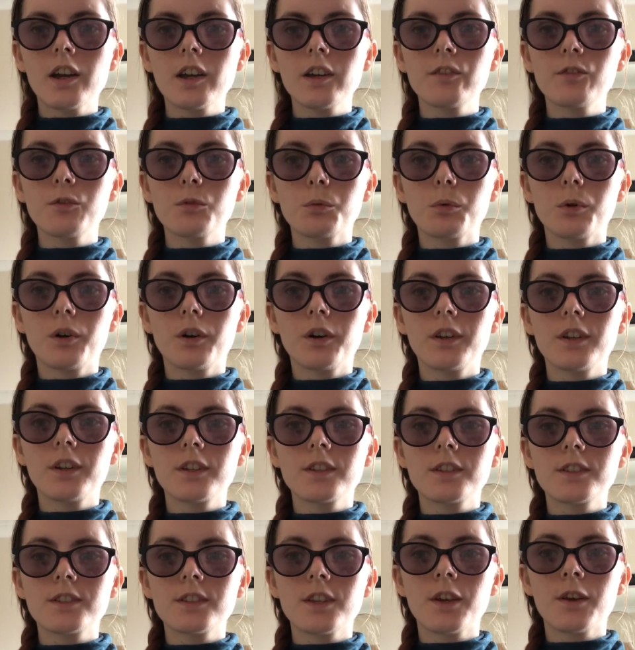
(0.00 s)
everyone,
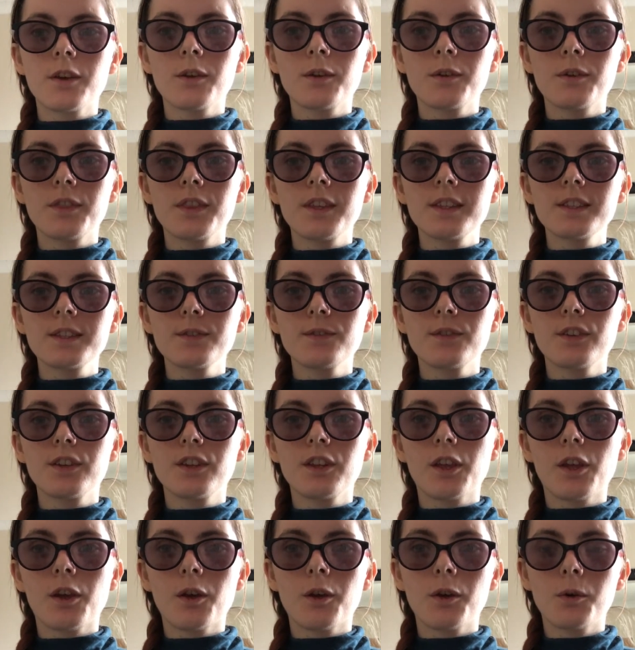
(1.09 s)
so this
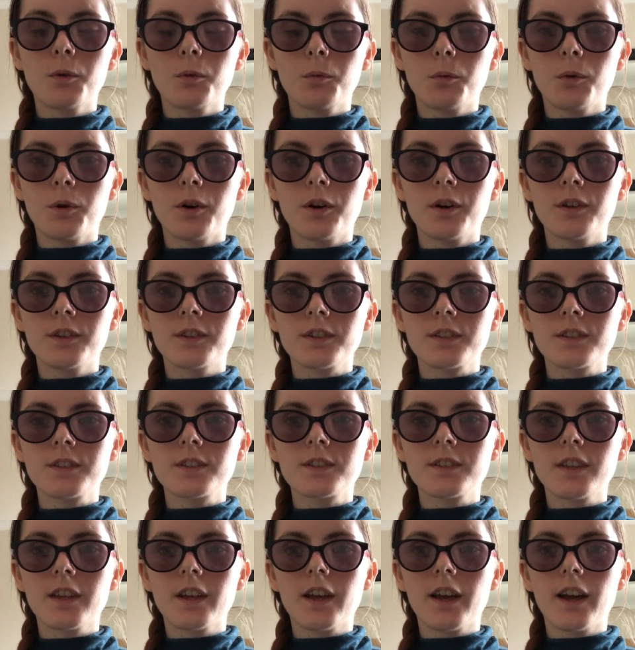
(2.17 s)
video was
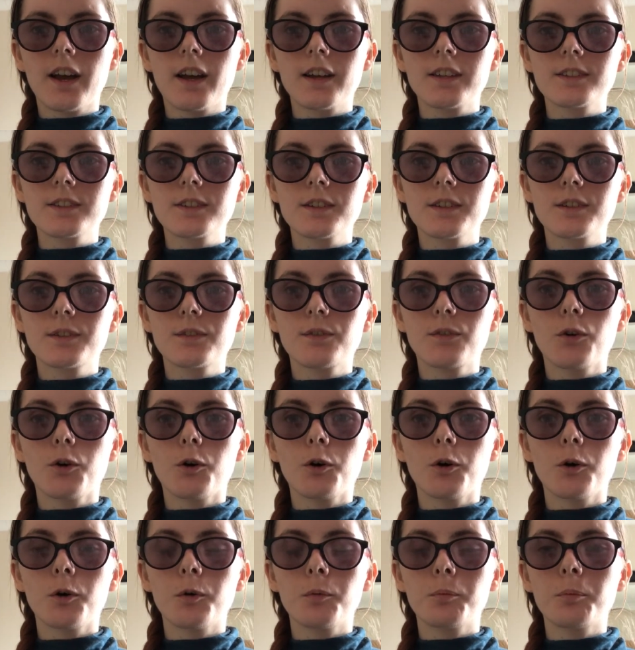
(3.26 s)
asked
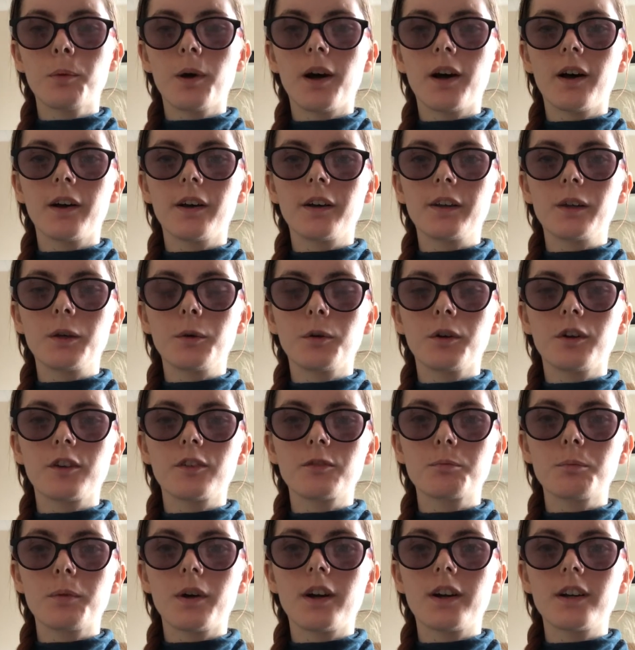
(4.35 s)
for by one of
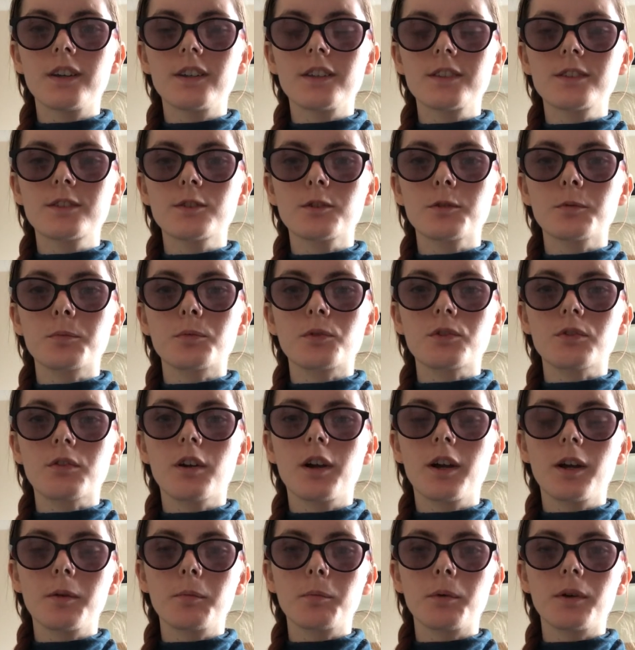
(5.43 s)
my
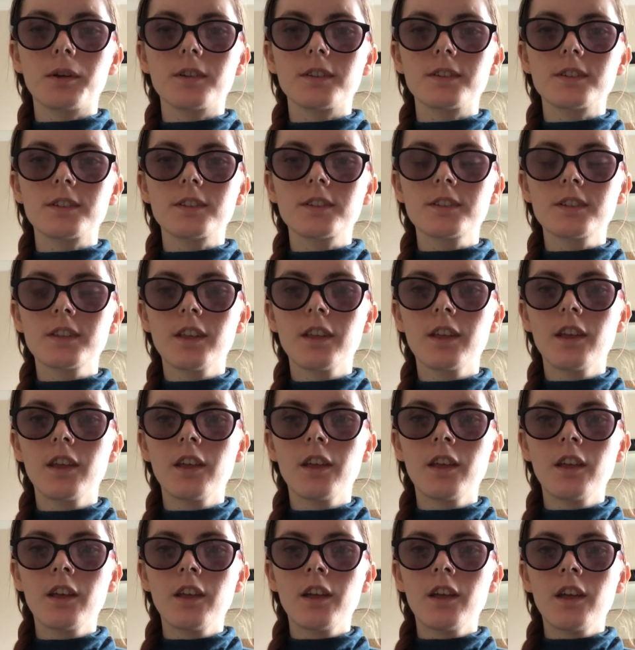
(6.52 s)
subscribers.
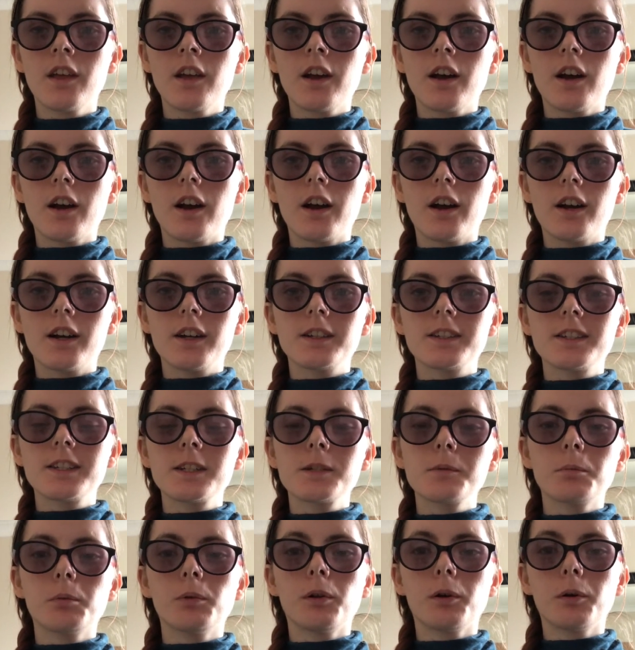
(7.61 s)
I did a
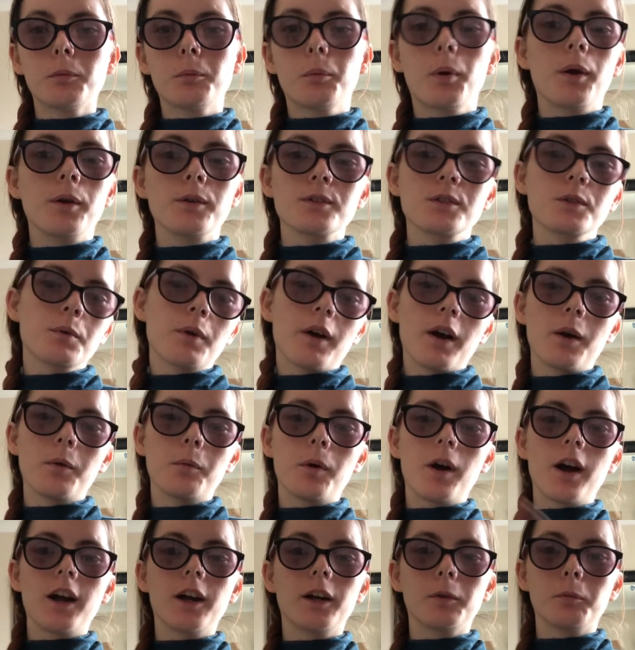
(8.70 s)
blog post quite a
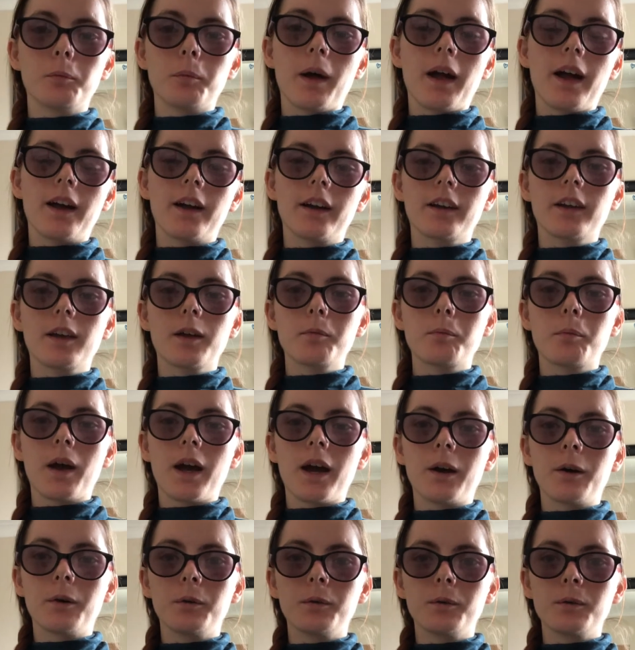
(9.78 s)
while back
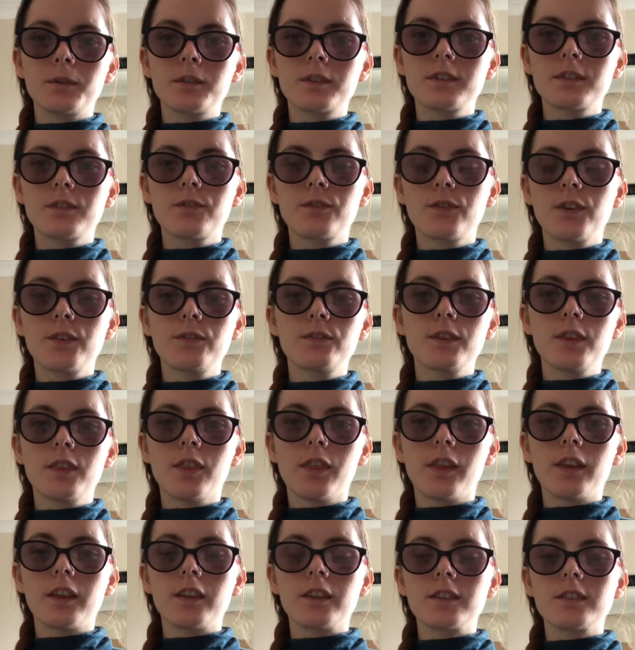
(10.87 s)
about 50
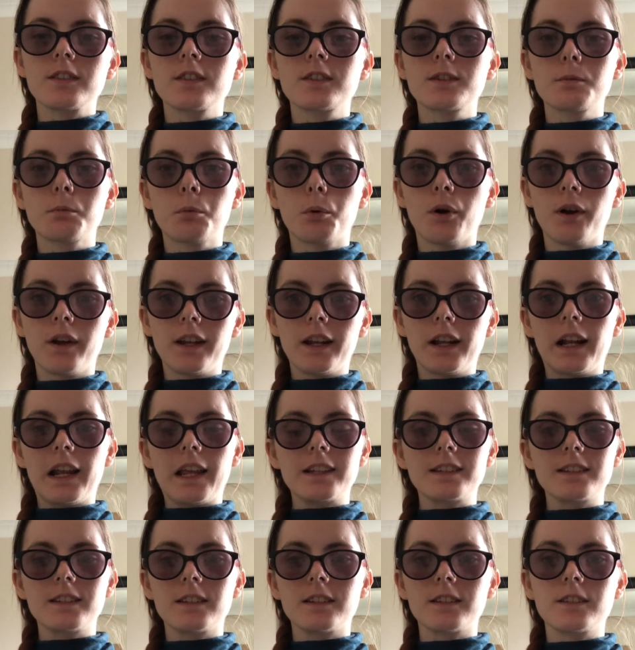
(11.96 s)
things to put in a
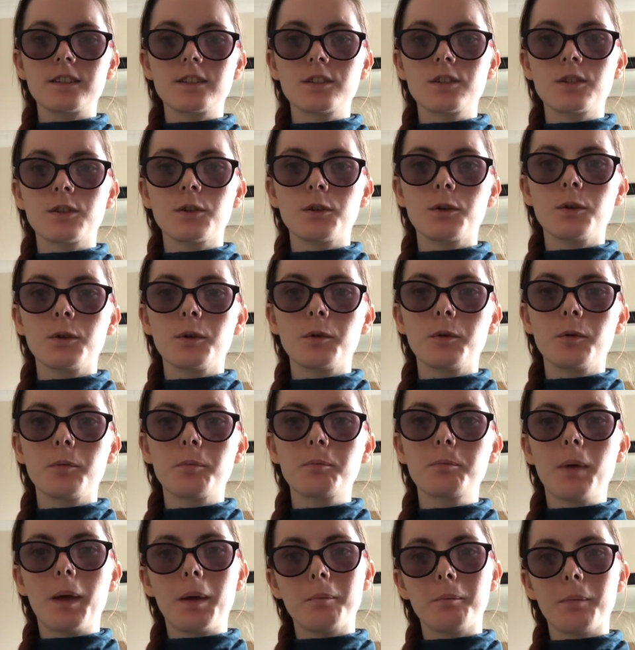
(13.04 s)
letter to
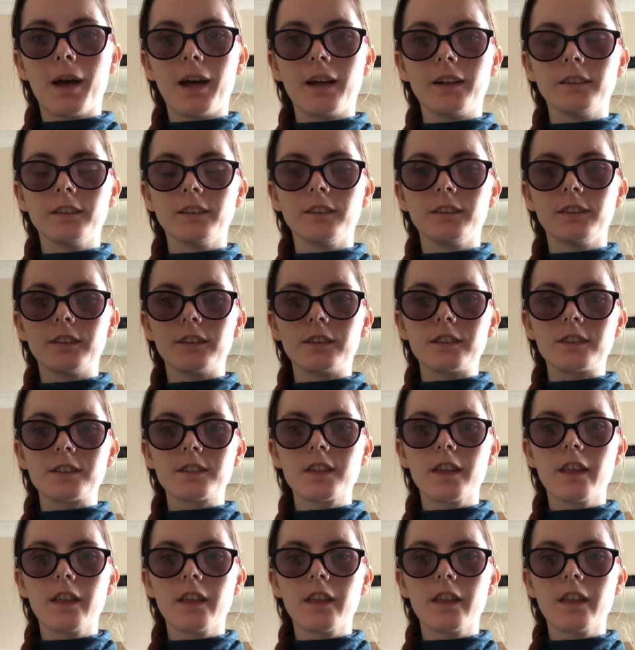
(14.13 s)
pen pals,